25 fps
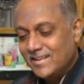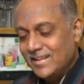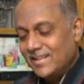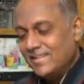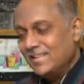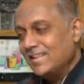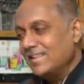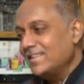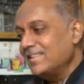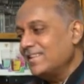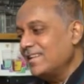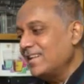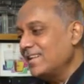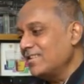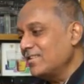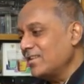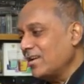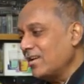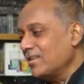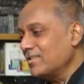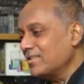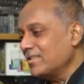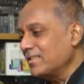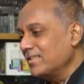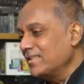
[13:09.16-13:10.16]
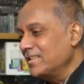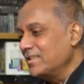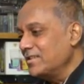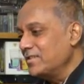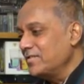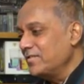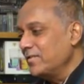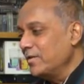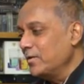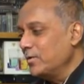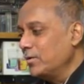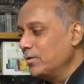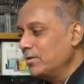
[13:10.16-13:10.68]
And then there is also this
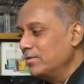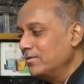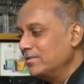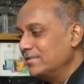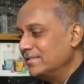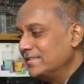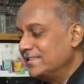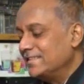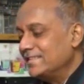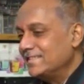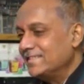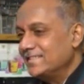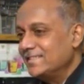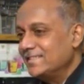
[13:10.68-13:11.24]
view